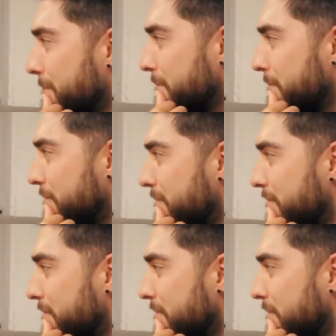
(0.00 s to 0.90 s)

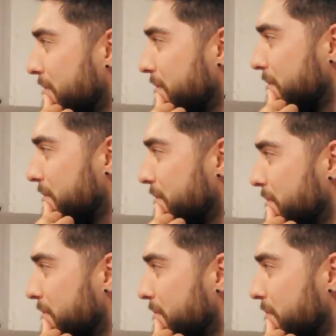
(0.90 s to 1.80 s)

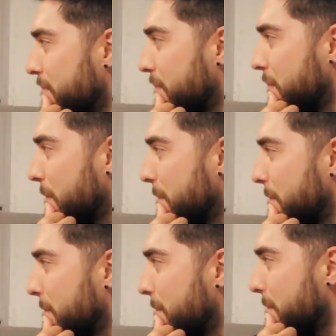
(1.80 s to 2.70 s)

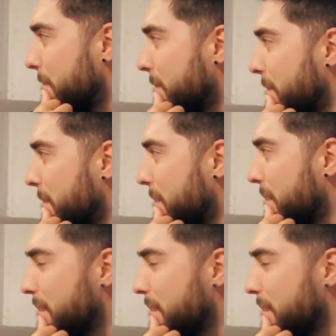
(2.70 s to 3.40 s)
(silent)